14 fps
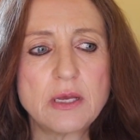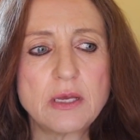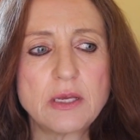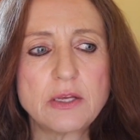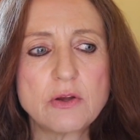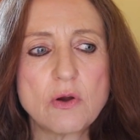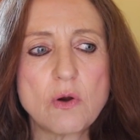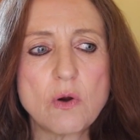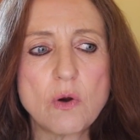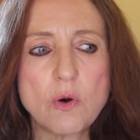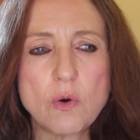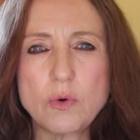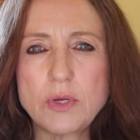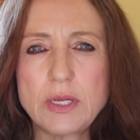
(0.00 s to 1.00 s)

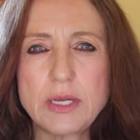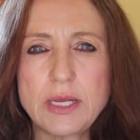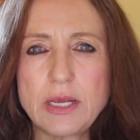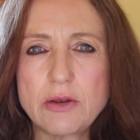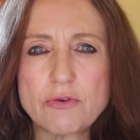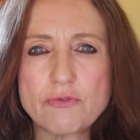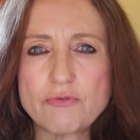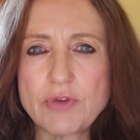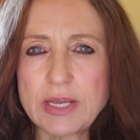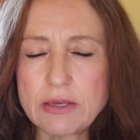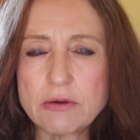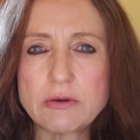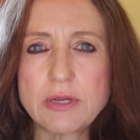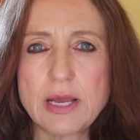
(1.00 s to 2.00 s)
only
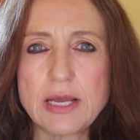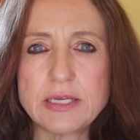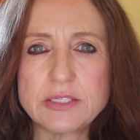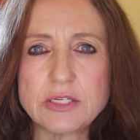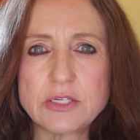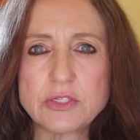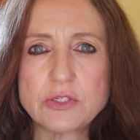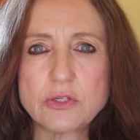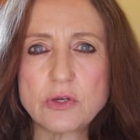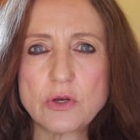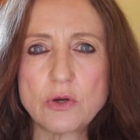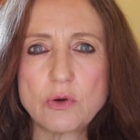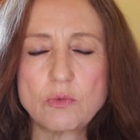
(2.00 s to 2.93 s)
recognizes